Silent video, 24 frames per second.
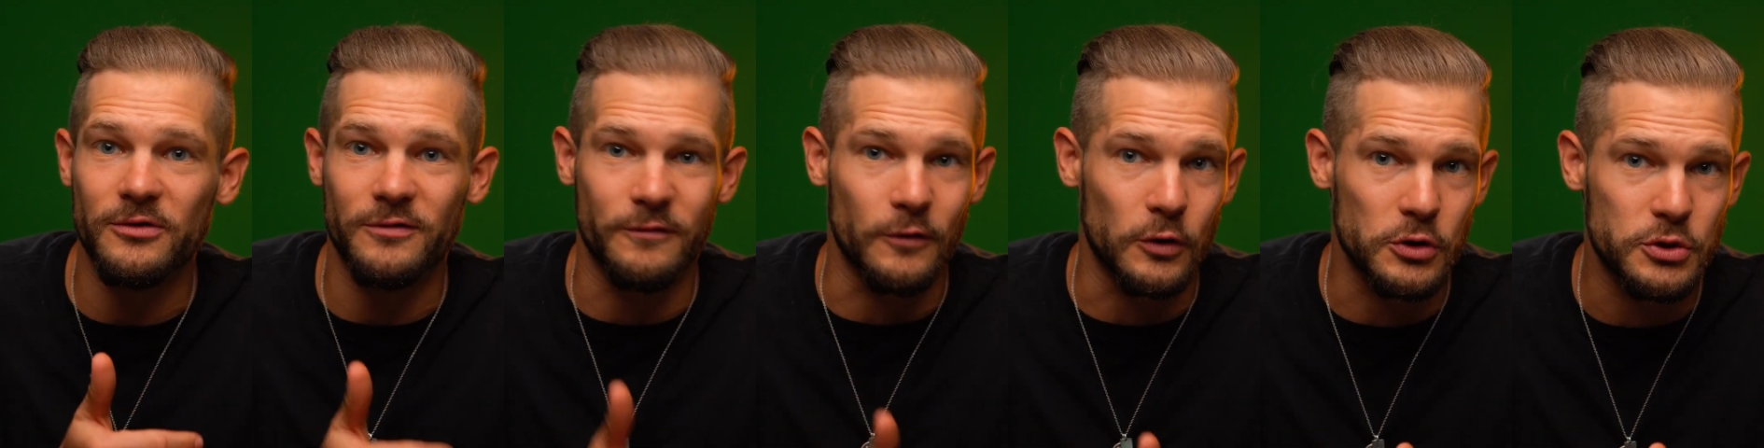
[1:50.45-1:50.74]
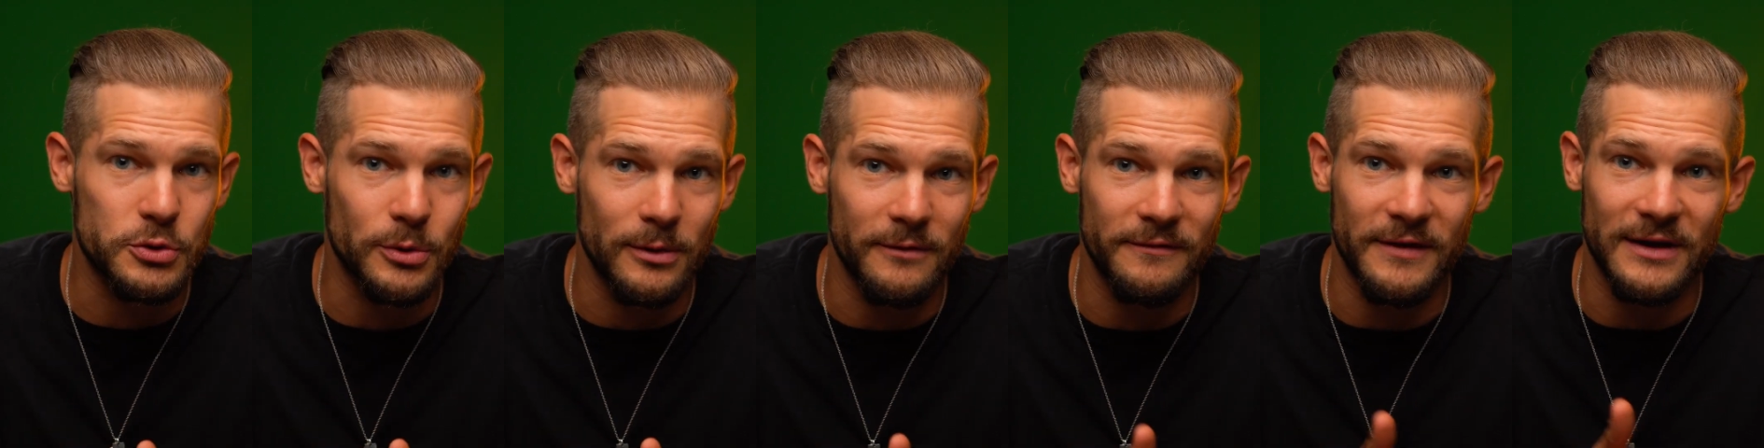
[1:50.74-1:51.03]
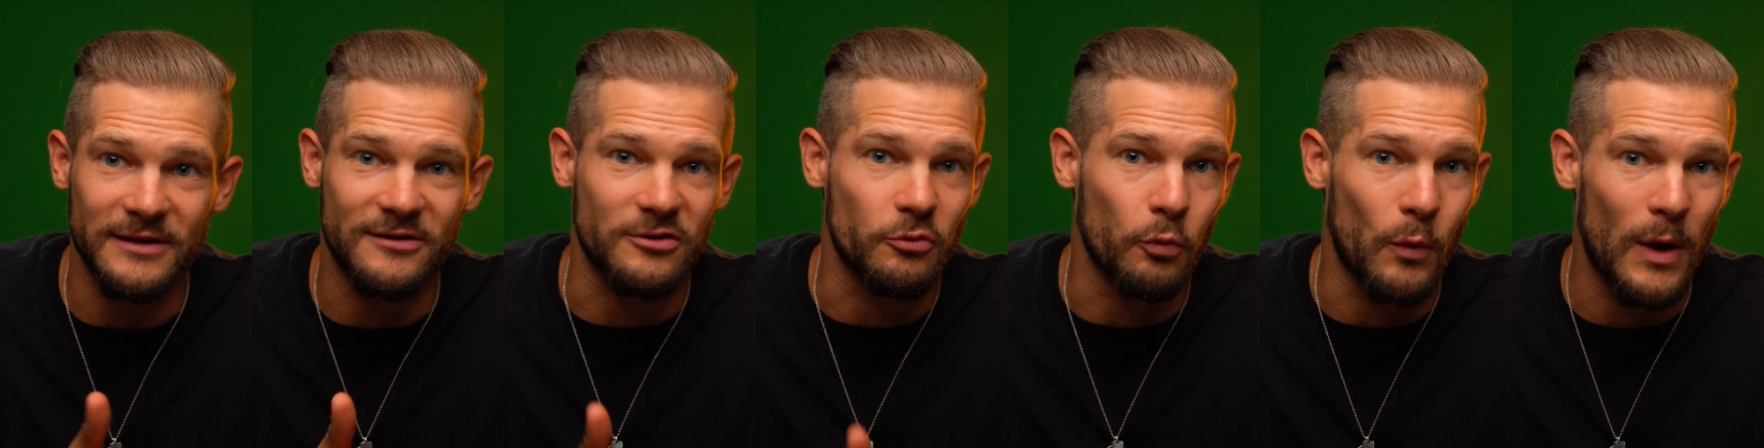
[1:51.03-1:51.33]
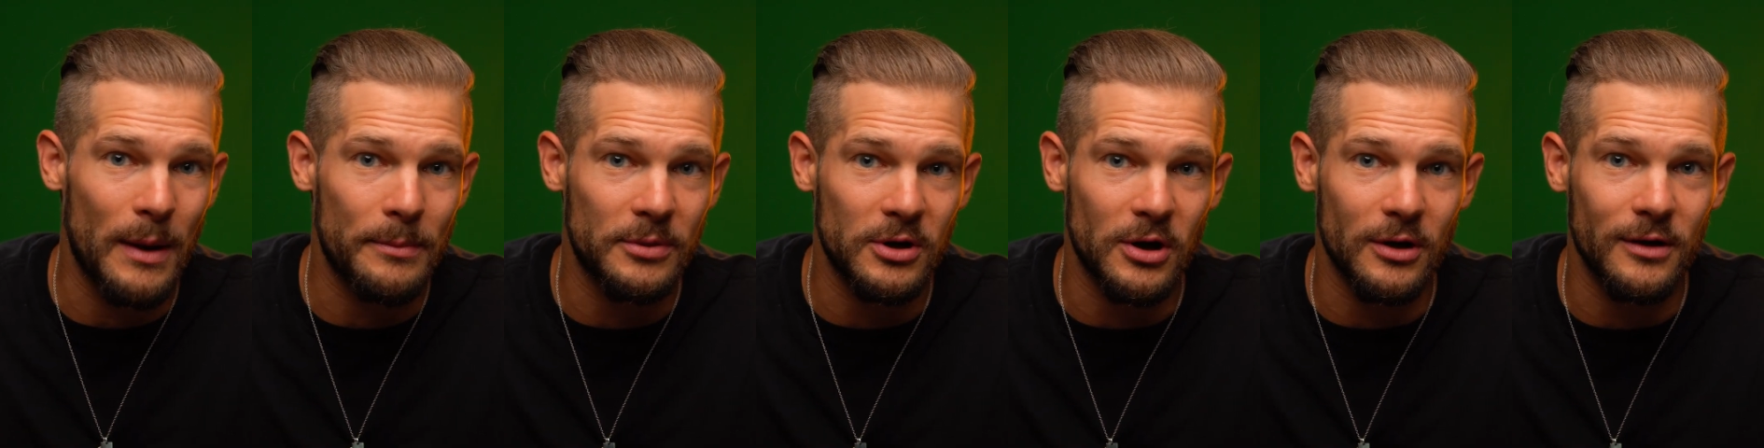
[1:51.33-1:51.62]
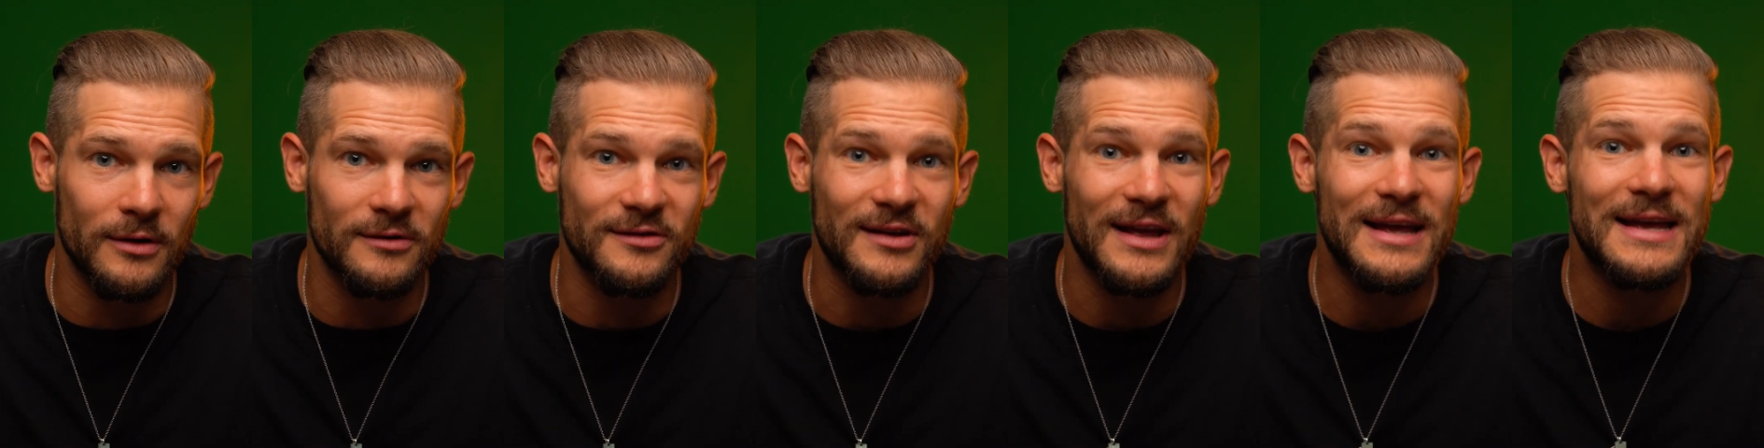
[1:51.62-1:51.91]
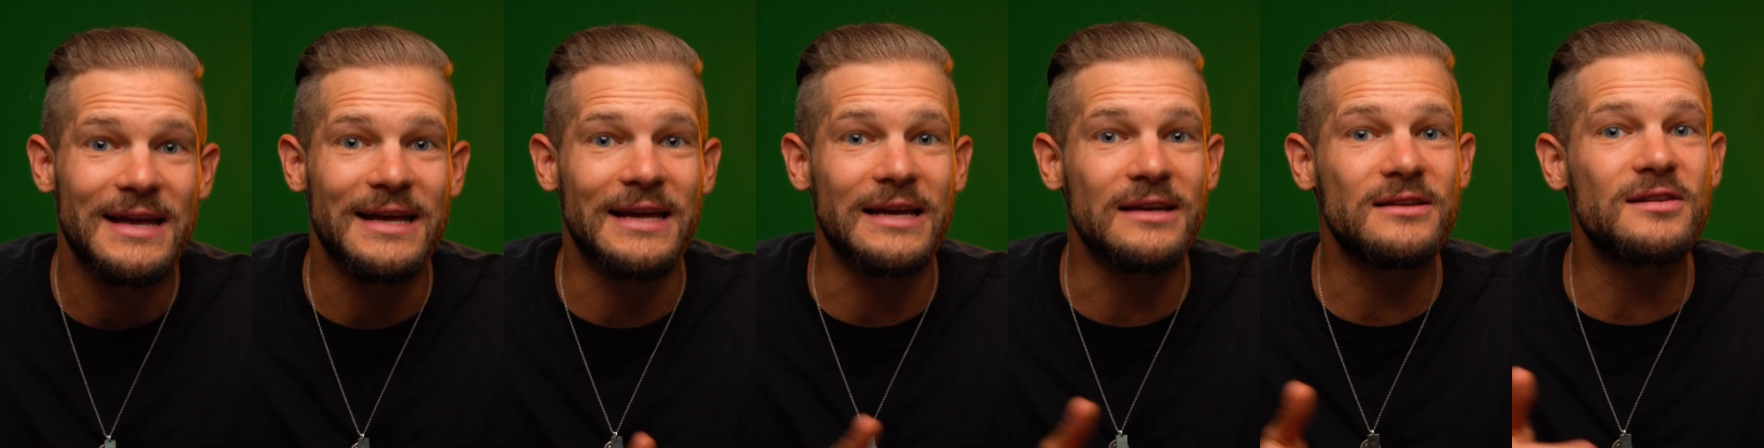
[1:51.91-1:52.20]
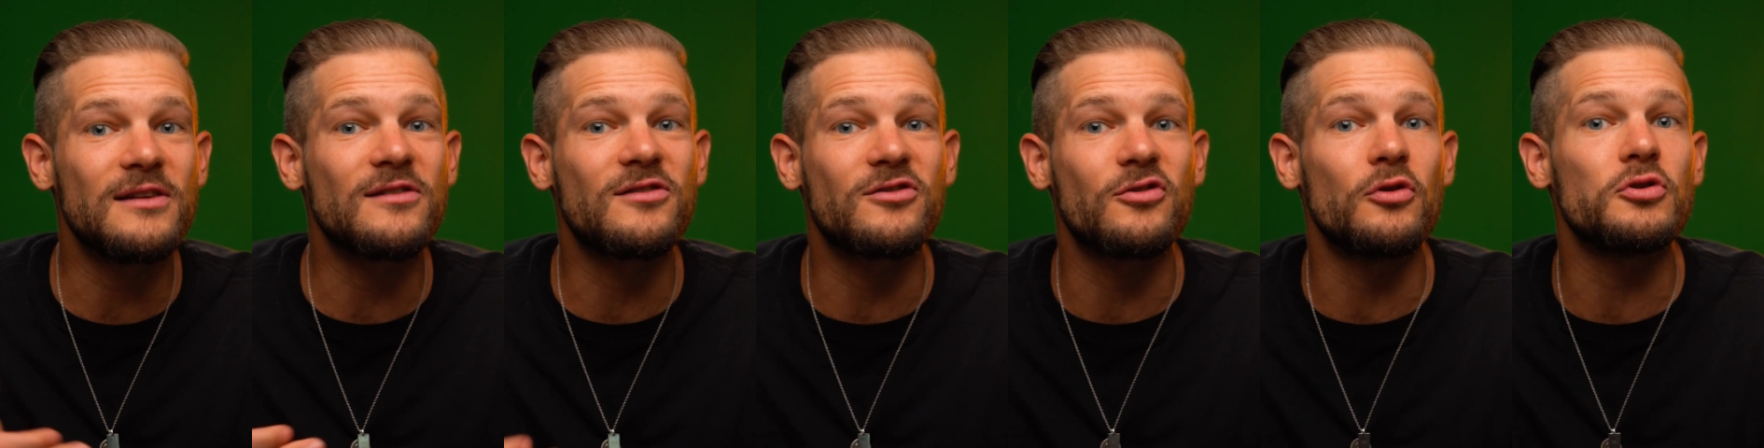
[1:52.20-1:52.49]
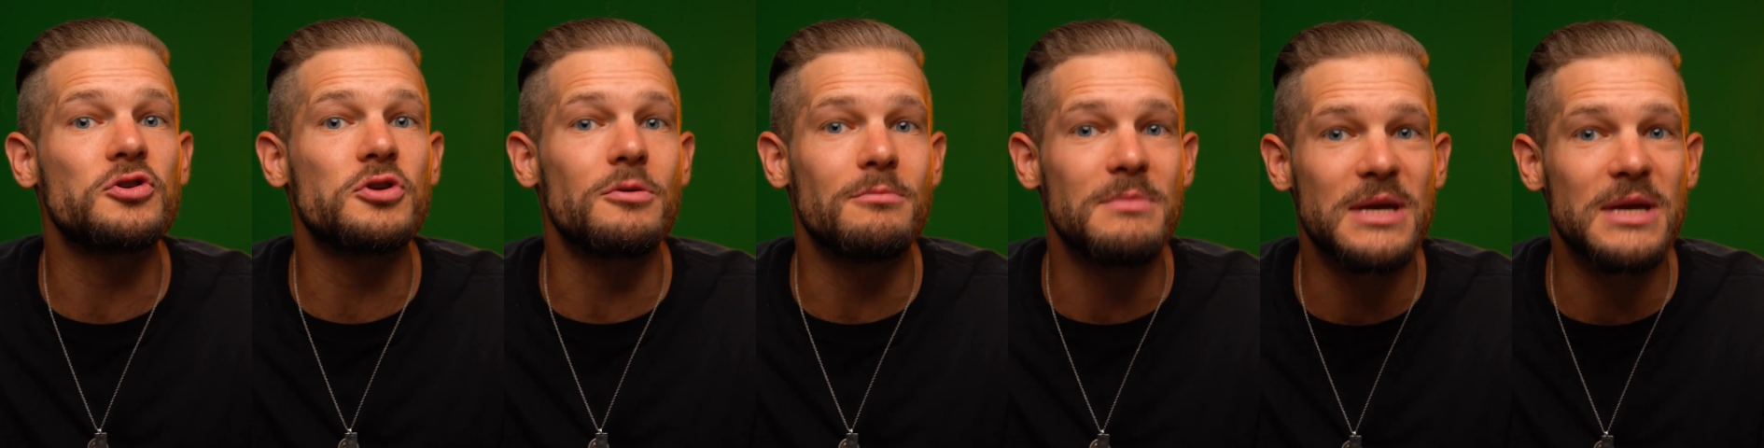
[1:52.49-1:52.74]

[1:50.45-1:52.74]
virtual events, and webinars into social